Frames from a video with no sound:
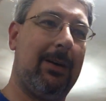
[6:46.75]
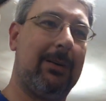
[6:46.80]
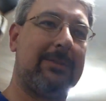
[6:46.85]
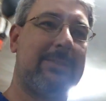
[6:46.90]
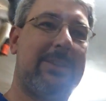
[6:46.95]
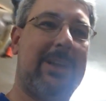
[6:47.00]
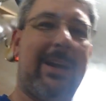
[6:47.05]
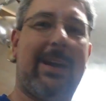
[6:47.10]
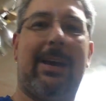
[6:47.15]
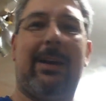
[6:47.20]

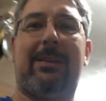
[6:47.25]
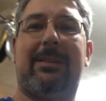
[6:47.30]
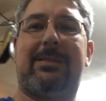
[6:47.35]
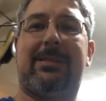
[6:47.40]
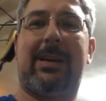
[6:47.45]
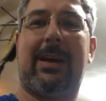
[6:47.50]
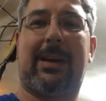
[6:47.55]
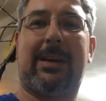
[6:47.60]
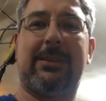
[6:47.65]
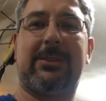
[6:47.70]
Check out his
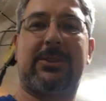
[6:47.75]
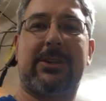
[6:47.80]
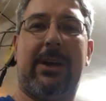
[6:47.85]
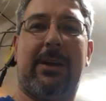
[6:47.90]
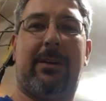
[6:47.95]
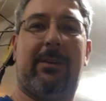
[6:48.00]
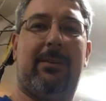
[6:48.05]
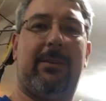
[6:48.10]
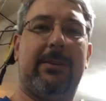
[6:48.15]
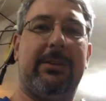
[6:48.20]
second
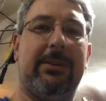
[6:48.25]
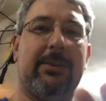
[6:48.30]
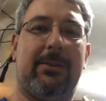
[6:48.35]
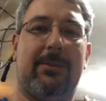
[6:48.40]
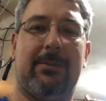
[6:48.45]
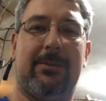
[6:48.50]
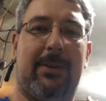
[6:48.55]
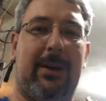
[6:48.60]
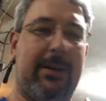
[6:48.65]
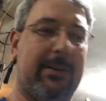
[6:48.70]
channel and
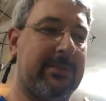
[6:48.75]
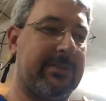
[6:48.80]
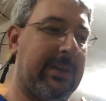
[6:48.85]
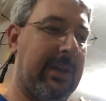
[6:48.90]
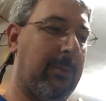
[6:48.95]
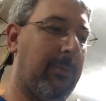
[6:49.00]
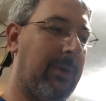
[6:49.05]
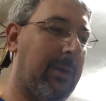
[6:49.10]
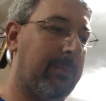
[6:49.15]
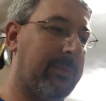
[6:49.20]
you'll
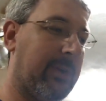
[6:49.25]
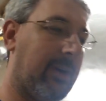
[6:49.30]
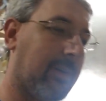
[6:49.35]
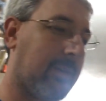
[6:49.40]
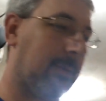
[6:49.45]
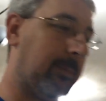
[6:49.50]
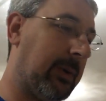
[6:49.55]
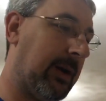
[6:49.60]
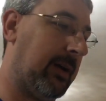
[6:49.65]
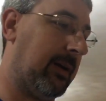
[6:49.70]
understand what I'm
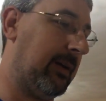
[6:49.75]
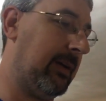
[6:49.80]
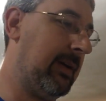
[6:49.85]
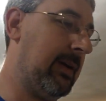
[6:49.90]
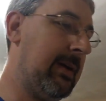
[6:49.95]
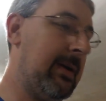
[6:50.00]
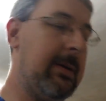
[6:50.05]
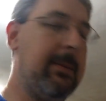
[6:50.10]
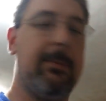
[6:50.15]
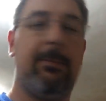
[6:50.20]
talking about.
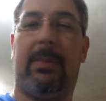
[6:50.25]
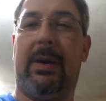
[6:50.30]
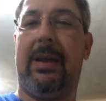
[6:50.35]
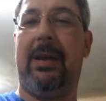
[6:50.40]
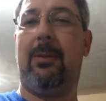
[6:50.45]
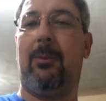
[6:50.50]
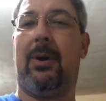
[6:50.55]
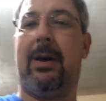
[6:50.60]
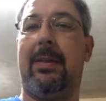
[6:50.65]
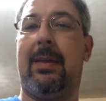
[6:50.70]
But
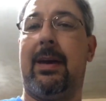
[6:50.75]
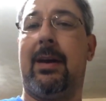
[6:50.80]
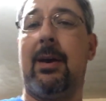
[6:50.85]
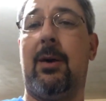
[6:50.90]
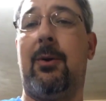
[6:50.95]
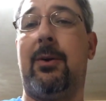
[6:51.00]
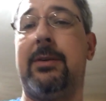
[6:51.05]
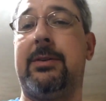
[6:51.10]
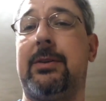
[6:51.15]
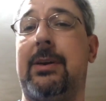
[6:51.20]
anyway, they
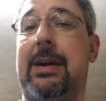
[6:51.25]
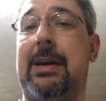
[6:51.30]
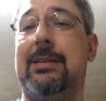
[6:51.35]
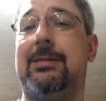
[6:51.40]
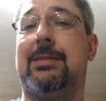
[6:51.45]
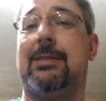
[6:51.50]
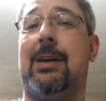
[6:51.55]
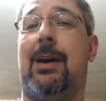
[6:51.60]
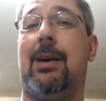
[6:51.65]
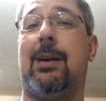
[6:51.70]
go in your
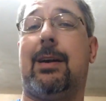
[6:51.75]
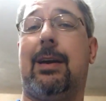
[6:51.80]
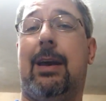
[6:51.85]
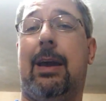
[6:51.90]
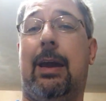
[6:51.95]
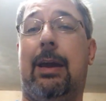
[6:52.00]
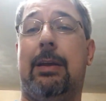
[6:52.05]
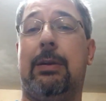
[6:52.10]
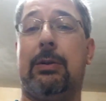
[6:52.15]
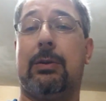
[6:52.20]
headstock
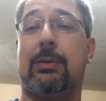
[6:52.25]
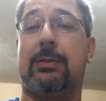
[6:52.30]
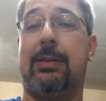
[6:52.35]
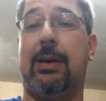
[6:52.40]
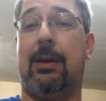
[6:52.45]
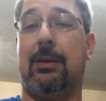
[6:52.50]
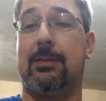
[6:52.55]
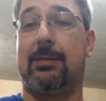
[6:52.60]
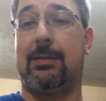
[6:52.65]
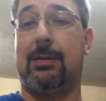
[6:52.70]
and your
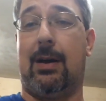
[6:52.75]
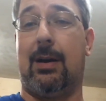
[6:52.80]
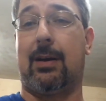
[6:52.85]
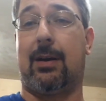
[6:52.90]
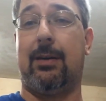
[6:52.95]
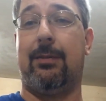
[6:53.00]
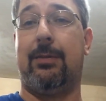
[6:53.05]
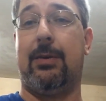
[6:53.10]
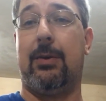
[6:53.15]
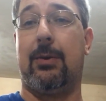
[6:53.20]
tailstock
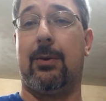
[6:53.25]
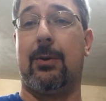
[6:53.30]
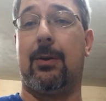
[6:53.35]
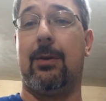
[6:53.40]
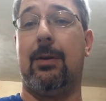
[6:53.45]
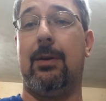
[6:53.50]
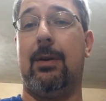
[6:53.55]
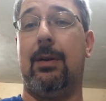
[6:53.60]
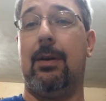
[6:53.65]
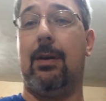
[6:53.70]
of your
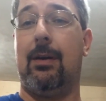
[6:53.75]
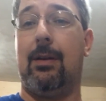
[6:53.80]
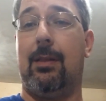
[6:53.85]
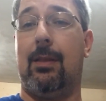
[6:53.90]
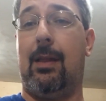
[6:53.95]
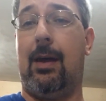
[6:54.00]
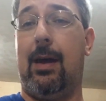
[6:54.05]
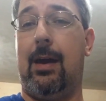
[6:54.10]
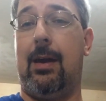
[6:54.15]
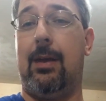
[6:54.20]

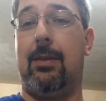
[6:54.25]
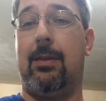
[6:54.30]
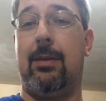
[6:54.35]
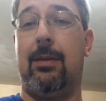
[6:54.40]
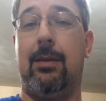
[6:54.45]
lathe,